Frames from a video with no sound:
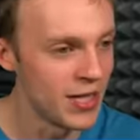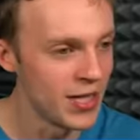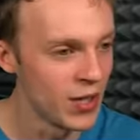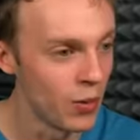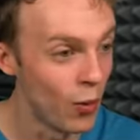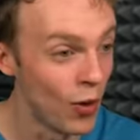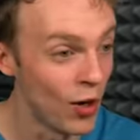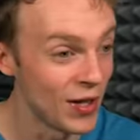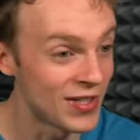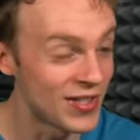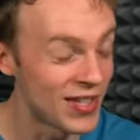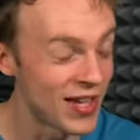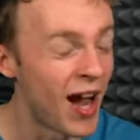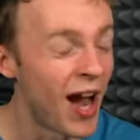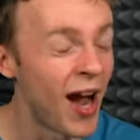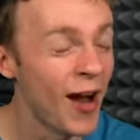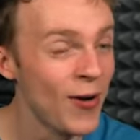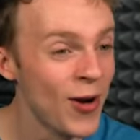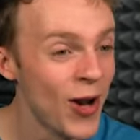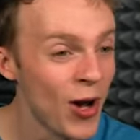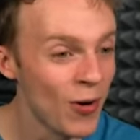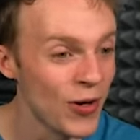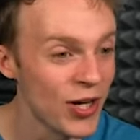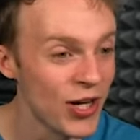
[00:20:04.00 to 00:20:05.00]
I'm in the water.
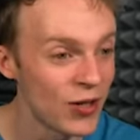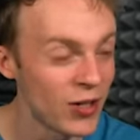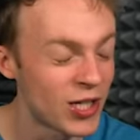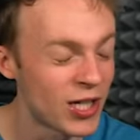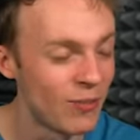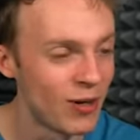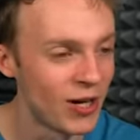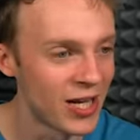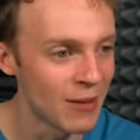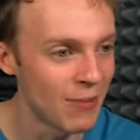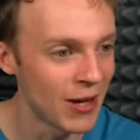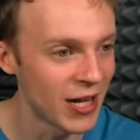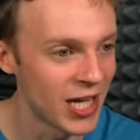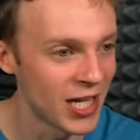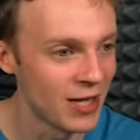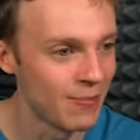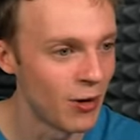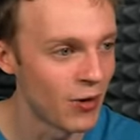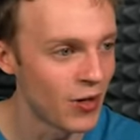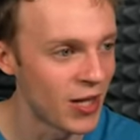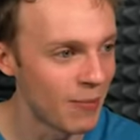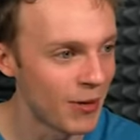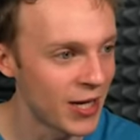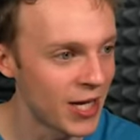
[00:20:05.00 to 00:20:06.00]
Oh, no, no, no. Come on, get back in the
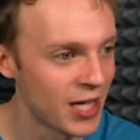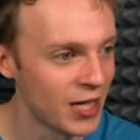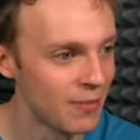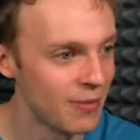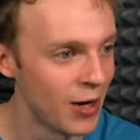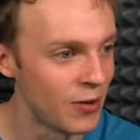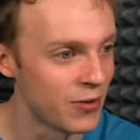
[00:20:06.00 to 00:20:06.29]
boat. Get back in